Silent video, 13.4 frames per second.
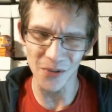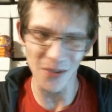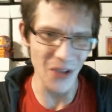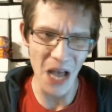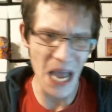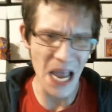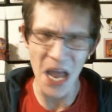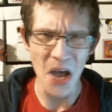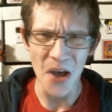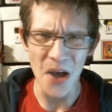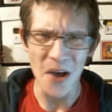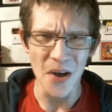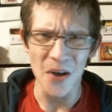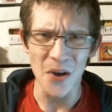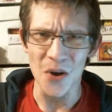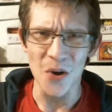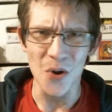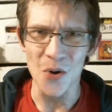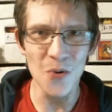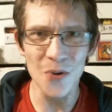is like,
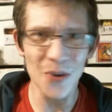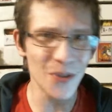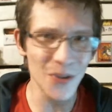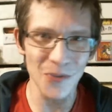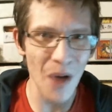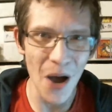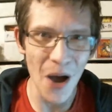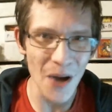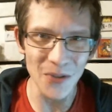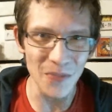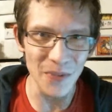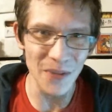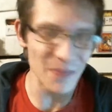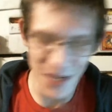who could this possibly